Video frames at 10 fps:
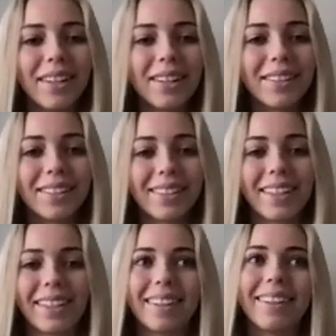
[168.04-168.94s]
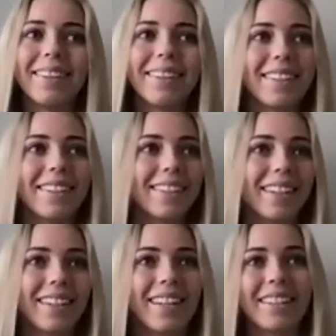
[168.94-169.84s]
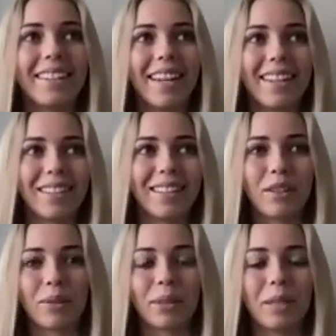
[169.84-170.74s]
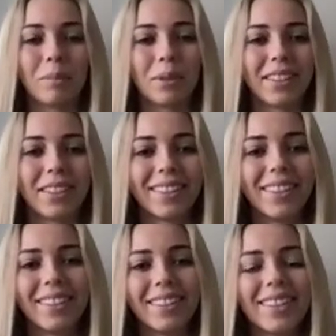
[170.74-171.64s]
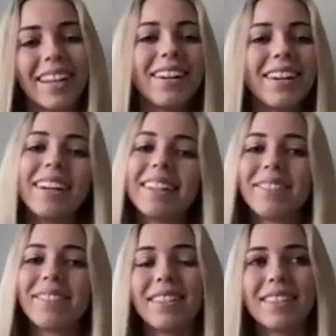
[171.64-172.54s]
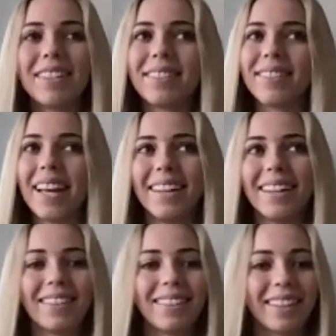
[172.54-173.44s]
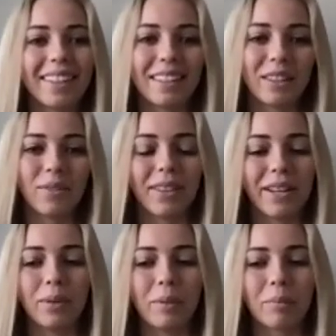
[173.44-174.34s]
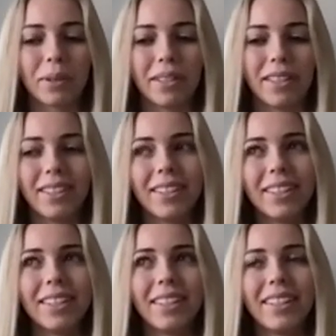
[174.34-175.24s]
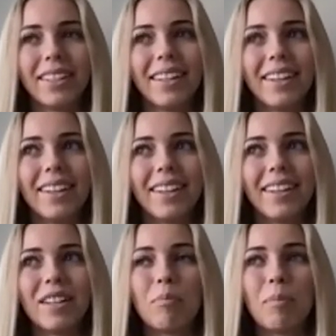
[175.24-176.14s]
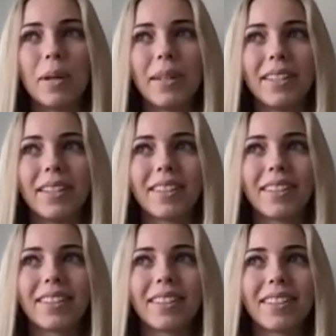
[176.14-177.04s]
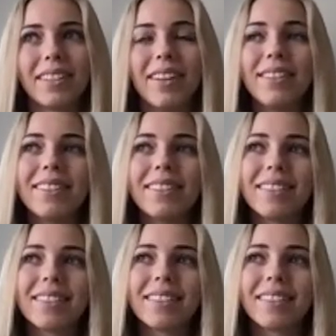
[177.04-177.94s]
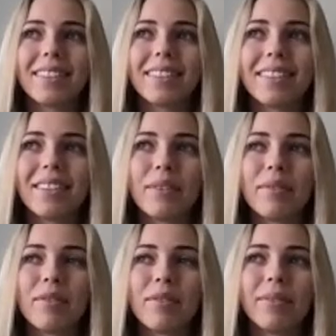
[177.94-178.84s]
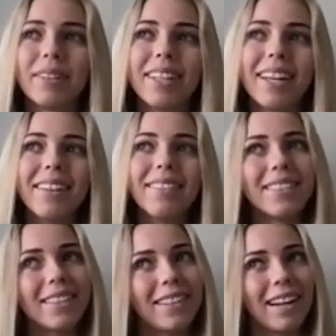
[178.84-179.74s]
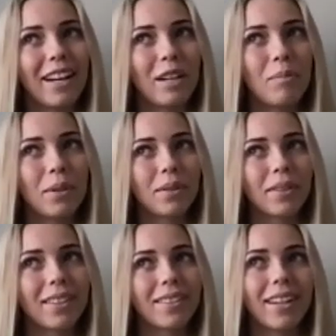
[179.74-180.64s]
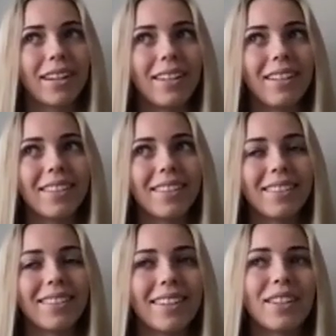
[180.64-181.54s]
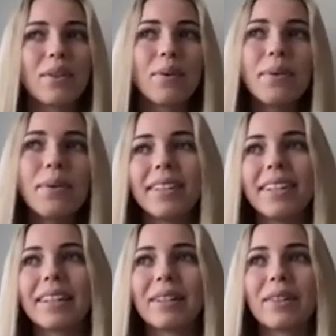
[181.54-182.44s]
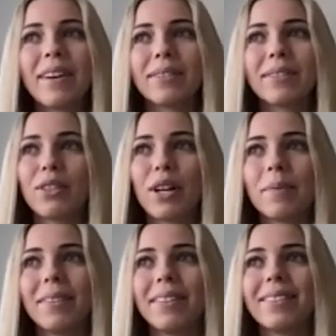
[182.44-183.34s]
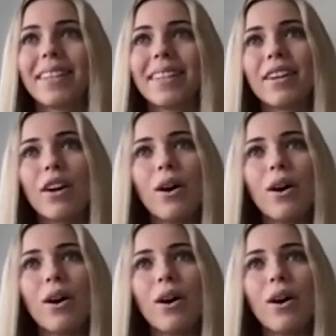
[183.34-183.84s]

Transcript: So I was like, oh, these are gonna take days on the 3D printer. So I was like hurrying to finish all of the edits so I could get the final one printed. But it was really kind of sad but exciting because I was like, cool, now I gotta go find a real job. And then it was like,